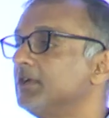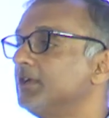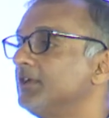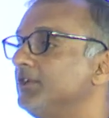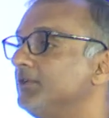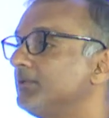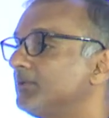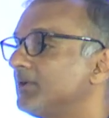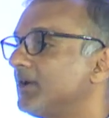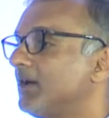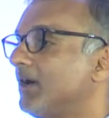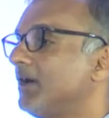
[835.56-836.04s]

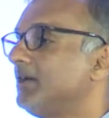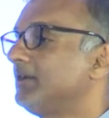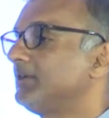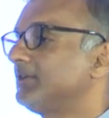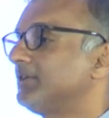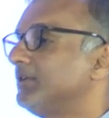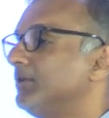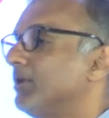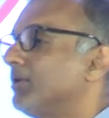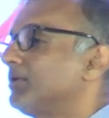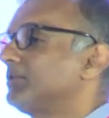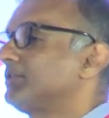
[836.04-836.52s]
You
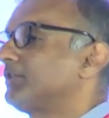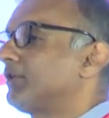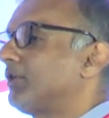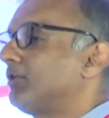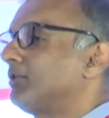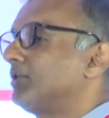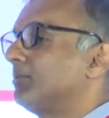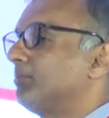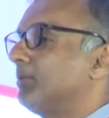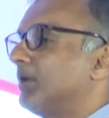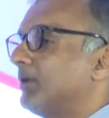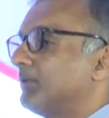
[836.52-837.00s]
can't not
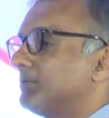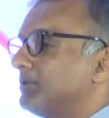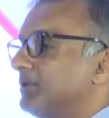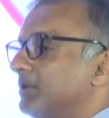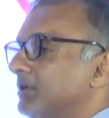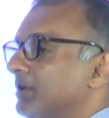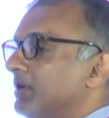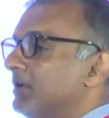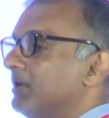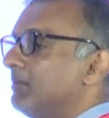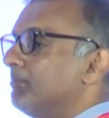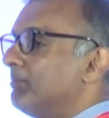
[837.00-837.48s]
talk about
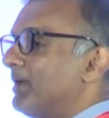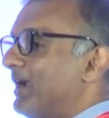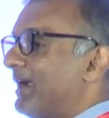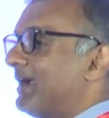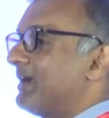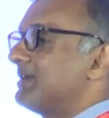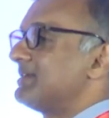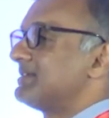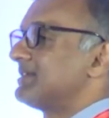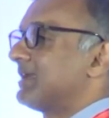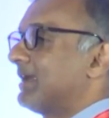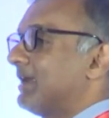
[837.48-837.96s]

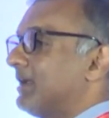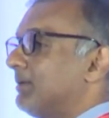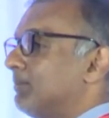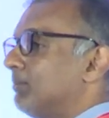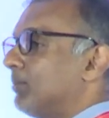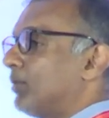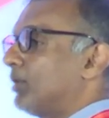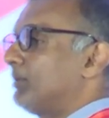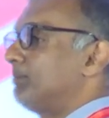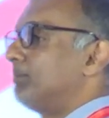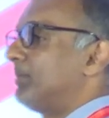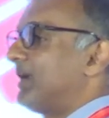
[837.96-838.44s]
brands and
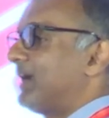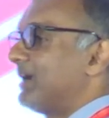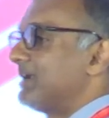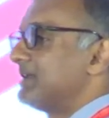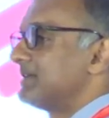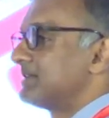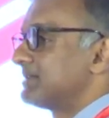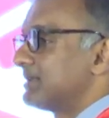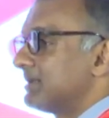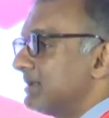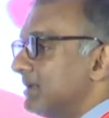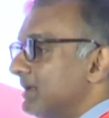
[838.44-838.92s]
what
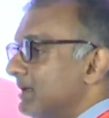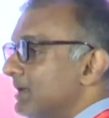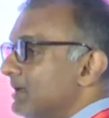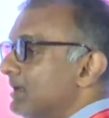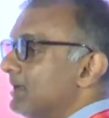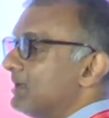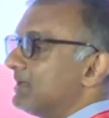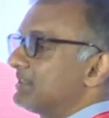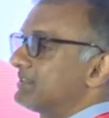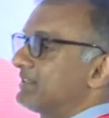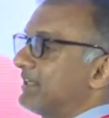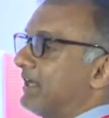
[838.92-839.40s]
brands
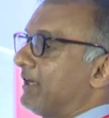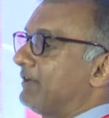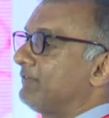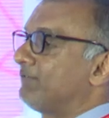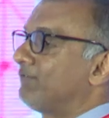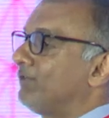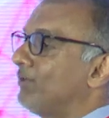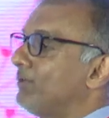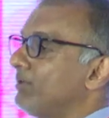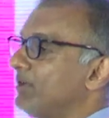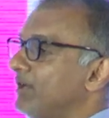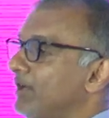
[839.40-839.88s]
stand
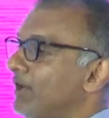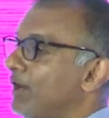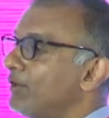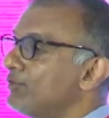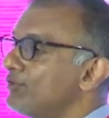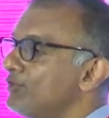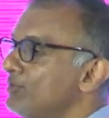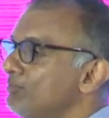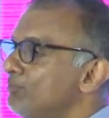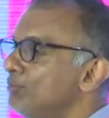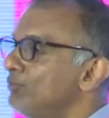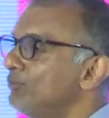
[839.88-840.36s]
for and how
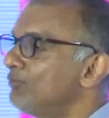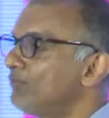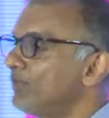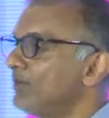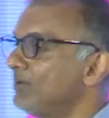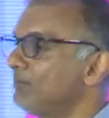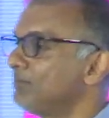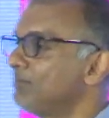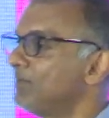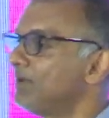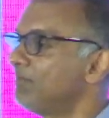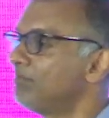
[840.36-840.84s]
do you move
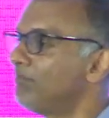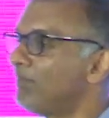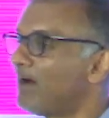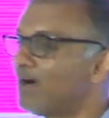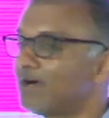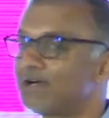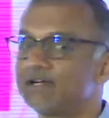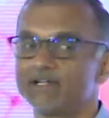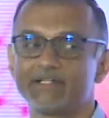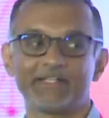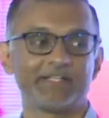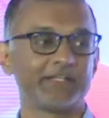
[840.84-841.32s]
from
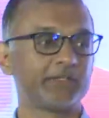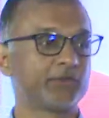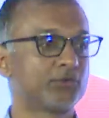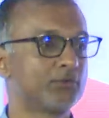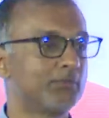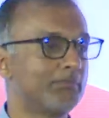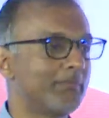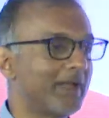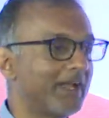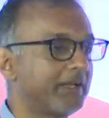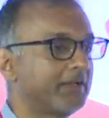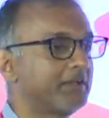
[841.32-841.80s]
marketing to
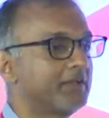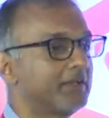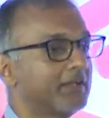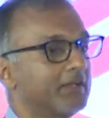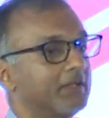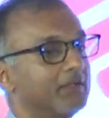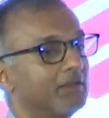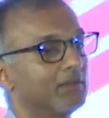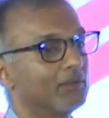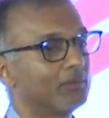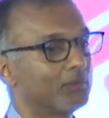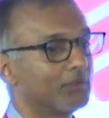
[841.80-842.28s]
mattering
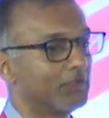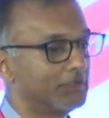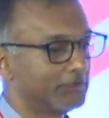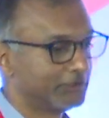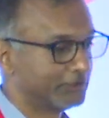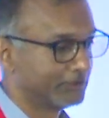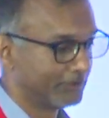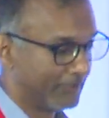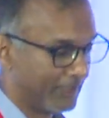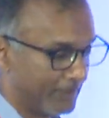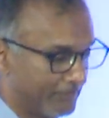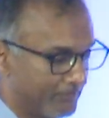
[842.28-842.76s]
in the world
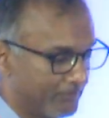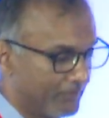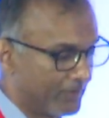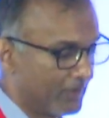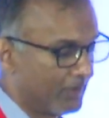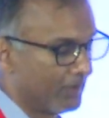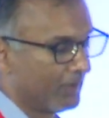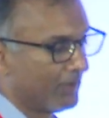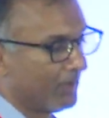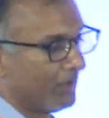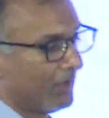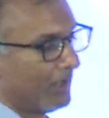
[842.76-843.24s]
today.
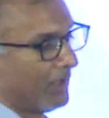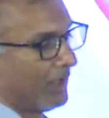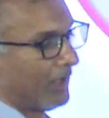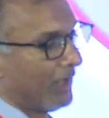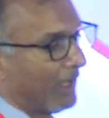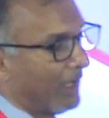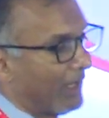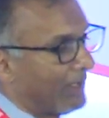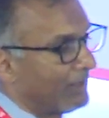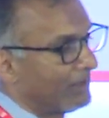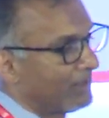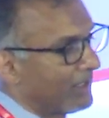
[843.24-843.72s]

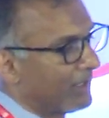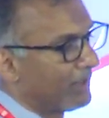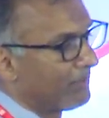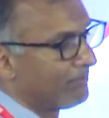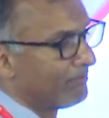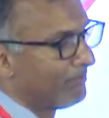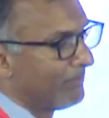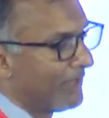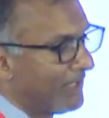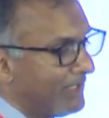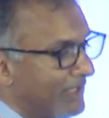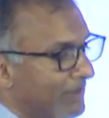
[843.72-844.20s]
And there are
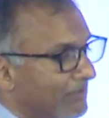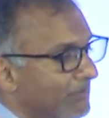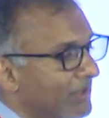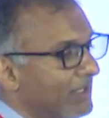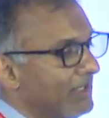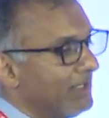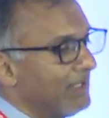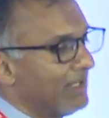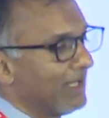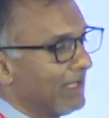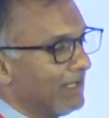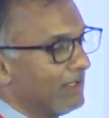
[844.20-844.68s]
many,
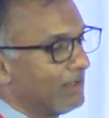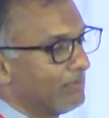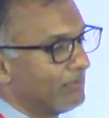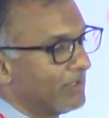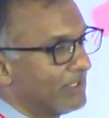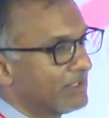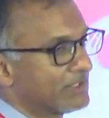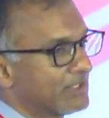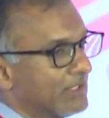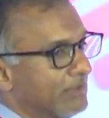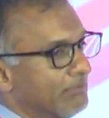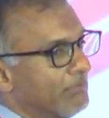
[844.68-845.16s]
many
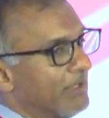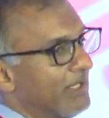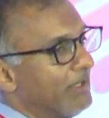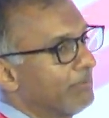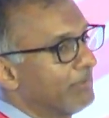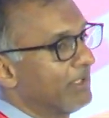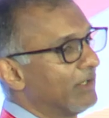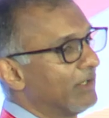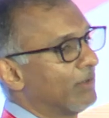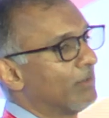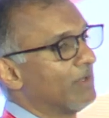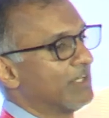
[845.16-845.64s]
elements and many,
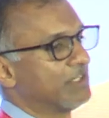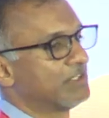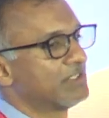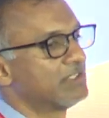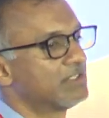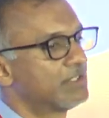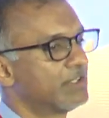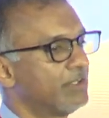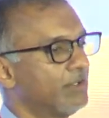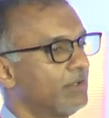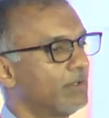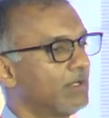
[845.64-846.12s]

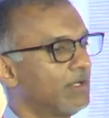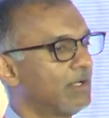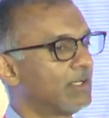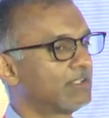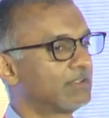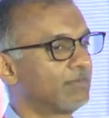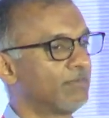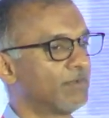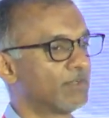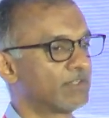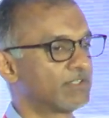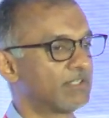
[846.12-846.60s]
questions that you can
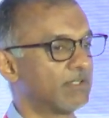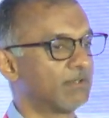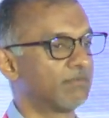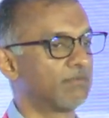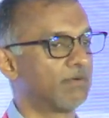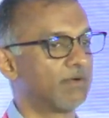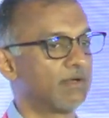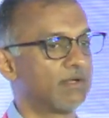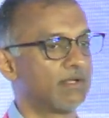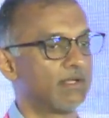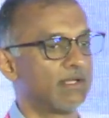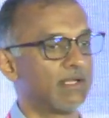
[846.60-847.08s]
ask yourself.
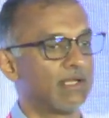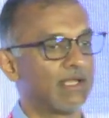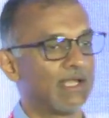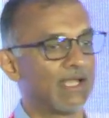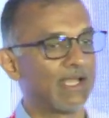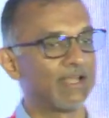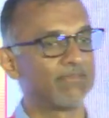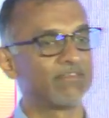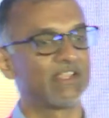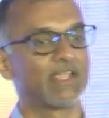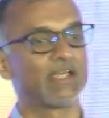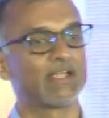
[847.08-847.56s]

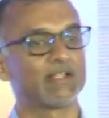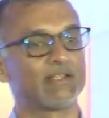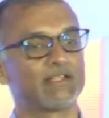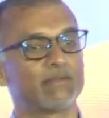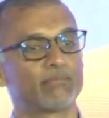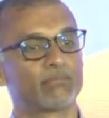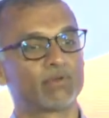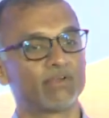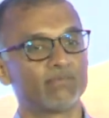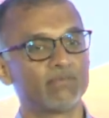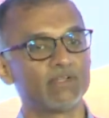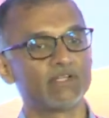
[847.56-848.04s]
Having had the
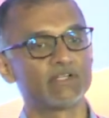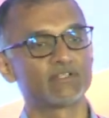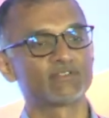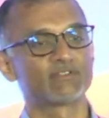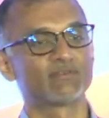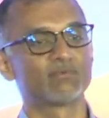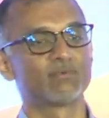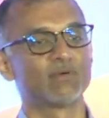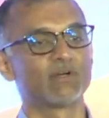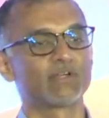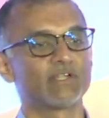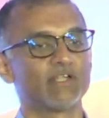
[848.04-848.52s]
privilege
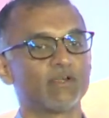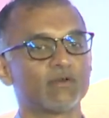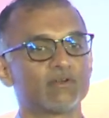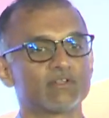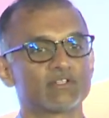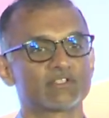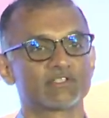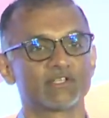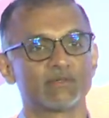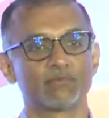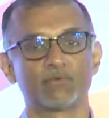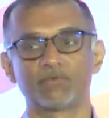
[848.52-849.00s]
of working
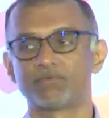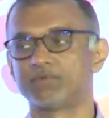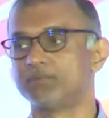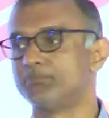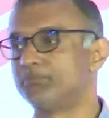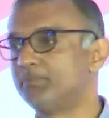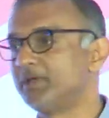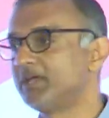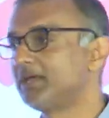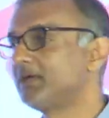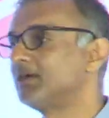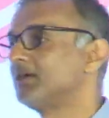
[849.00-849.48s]
on some of the
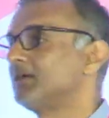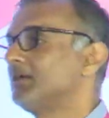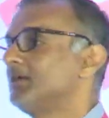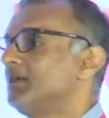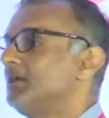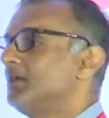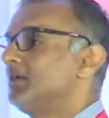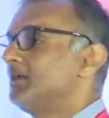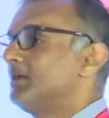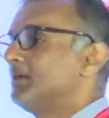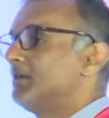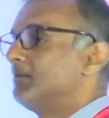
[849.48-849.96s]
big
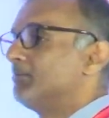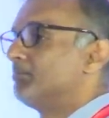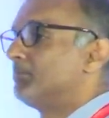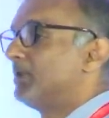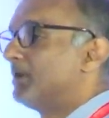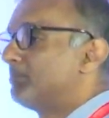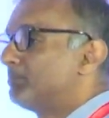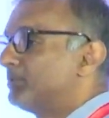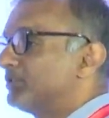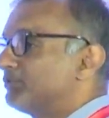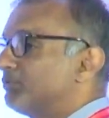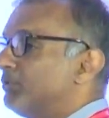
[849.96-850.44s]

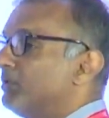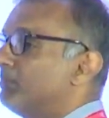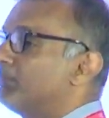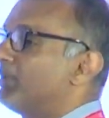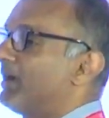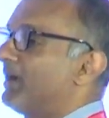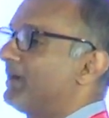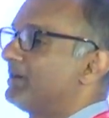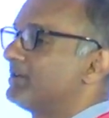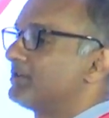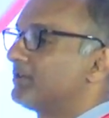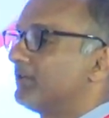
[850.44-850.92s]
purposeful
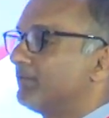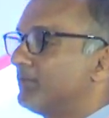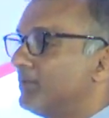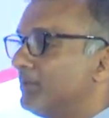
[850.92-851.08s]
brands of